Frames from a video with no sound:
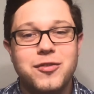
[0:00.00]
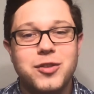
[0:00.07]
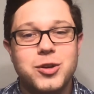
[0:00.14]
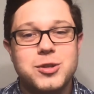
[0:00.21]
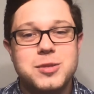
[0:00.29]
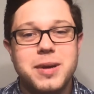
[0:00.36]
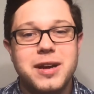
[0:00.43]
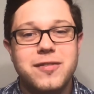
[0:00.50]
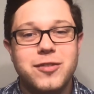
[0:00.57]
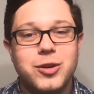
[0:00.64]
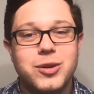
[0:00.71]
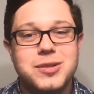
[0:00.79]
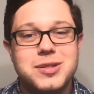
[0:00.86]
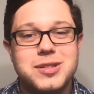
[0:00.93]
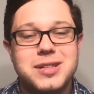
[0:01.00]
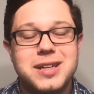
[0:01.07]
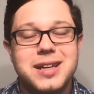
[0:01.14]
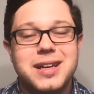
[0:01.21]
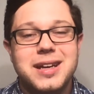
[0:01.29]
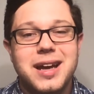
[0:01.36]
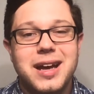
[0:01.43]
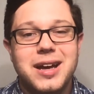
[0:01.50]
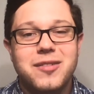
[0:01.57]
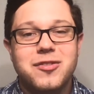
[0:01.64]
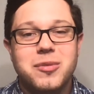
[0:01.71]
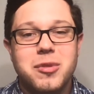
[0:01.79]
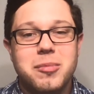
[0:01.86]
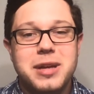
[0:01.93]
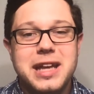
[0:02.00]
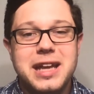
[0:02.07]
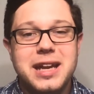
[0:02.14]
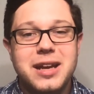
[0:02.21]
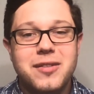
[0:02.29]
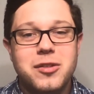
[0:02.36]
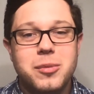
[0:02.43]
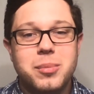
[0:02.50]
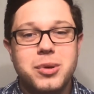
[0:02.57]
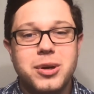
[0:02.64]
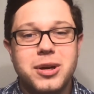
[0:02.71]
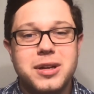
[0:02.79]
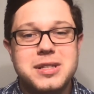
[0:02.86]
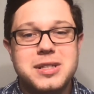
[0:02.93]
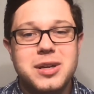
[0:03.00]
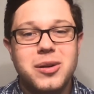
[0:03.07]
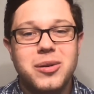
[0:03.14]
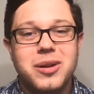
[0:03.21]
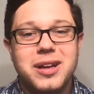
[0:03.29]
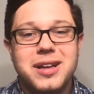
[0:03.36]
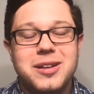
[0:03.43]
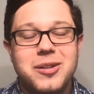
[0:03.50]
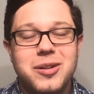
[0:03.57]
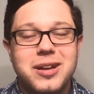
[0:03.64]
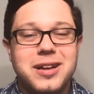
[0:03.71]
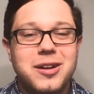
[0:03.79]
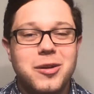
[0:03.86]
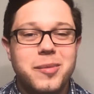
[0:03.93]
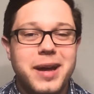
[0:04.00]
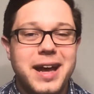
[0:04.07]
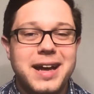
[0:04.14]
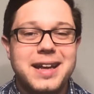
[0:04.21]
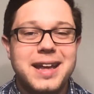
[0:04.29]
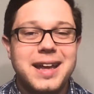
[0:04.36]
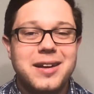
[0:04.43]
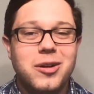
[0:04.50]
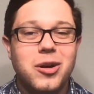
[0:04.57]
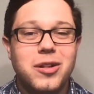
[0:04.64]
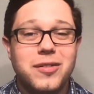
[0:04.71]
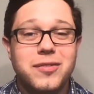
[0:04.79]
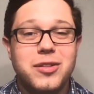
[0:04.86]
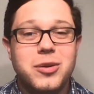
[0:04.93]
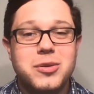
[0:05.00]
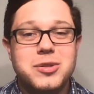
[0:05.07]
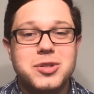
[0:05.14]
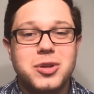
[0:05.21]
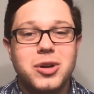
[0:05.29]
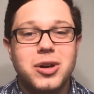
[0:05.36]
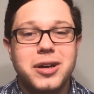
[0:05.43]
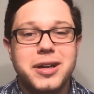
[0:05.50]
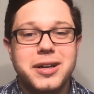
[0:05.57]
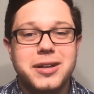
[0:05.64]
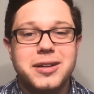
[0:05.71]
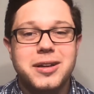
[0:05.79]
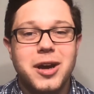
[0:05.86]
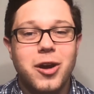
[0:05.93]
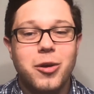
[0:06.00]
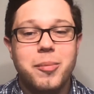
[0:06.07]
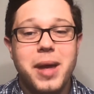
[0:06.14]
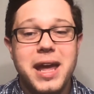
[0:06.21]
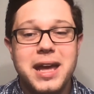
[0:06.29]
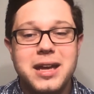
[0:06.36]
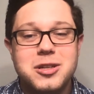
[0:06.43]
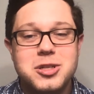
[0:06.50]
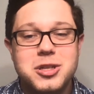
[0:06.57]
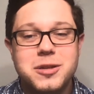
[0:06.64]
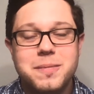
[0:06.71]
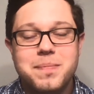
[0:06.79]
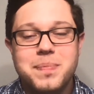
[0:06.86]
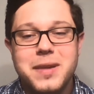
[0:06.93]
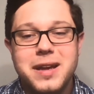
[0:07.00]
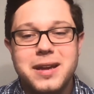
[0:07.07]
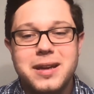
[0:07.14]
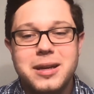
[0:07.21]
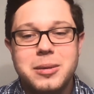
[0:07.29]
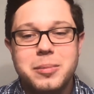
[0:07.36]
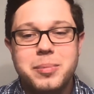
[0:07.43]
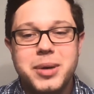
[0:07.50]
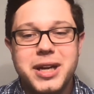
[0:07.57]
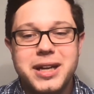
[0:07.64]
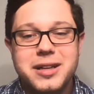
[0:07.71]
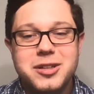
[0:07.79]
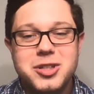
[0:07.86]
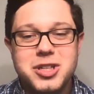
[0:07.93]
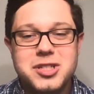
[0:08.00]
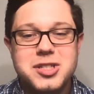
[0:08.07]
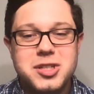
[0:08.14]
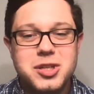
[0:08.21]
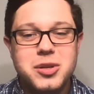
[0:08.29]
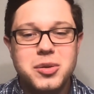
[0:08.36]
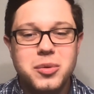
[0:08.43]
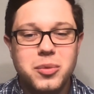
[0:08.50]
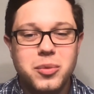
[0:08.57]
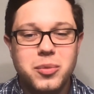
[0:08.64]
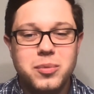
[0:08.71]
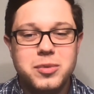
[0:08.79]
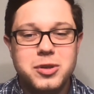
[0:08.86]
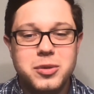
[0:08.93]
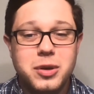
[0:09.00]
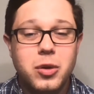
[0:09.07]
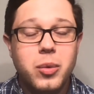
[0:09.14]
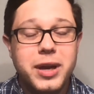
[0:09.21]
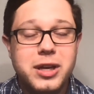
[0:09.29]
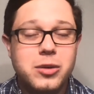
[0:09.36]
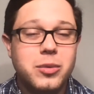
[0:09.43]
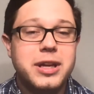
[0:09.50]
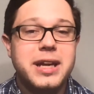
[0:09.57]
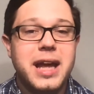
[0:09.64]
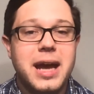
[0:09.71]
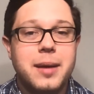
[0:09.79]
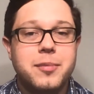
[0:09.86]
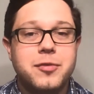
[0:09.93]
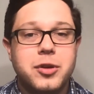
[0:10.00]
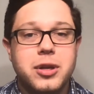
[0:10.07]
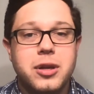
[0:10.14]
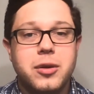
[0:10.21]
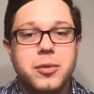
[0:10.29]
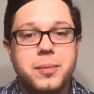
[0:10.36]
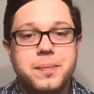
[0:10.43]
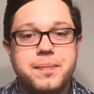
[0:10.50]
verse by verse. Uh, from the beginning of the book. So you can go back, and all of those are on our page. But just to do a quick recap for you,